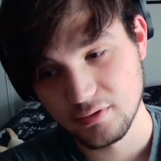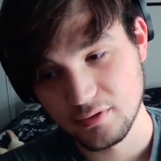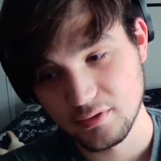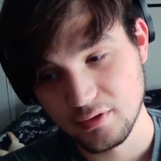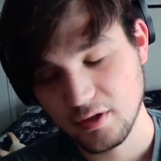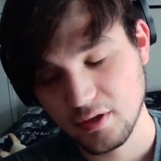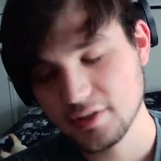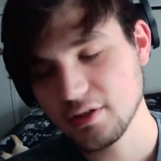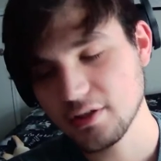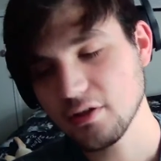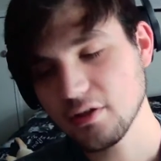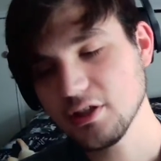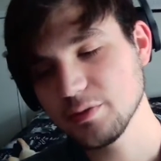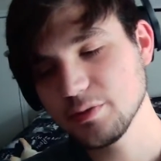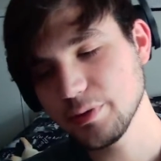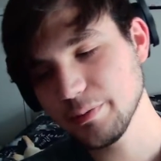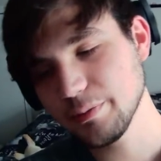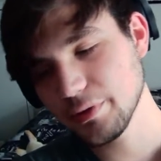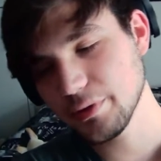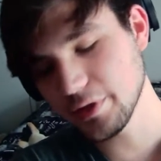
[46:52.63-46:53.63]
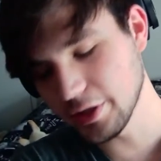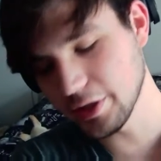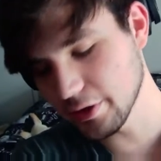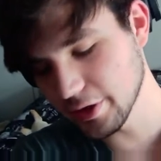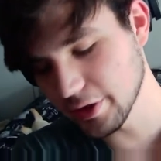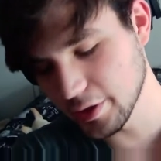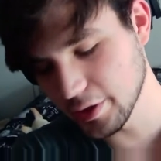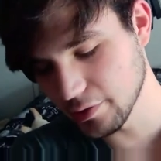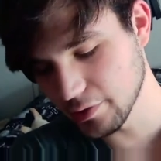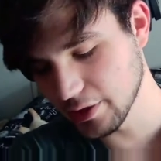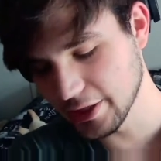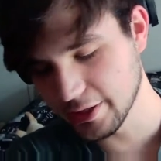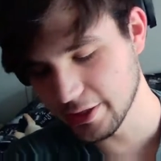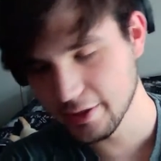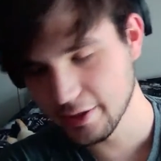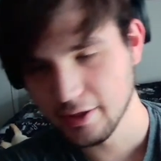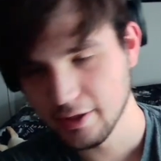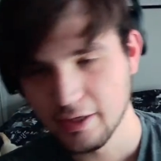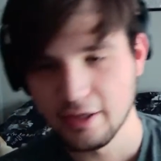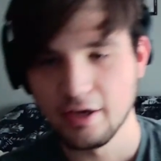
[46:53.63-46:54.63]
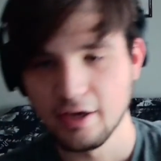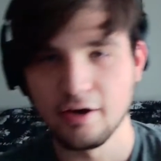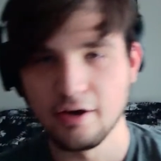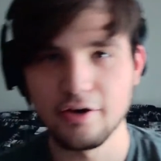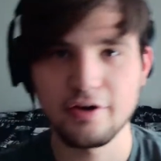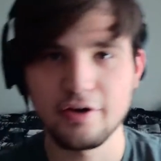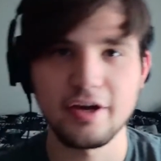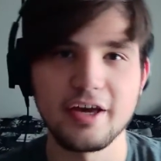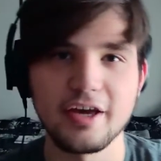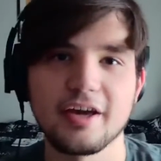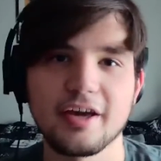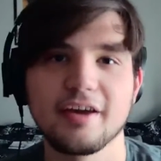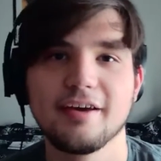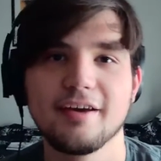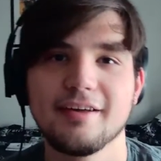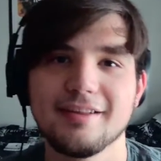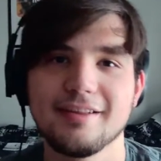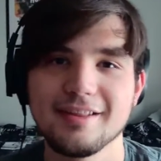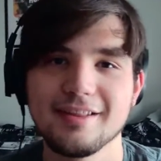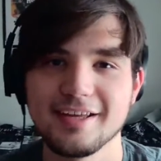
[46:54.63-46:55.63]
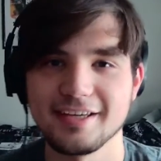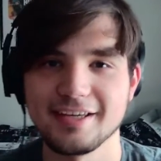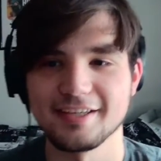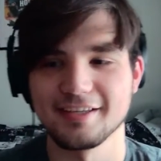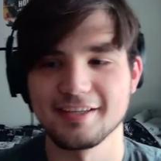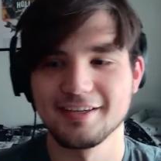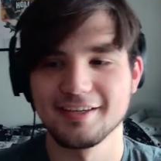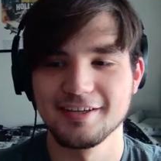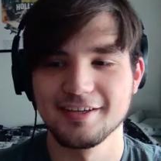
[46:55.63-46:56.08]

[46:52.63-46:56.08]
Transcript: Because all these people on the internet are like, okay, like,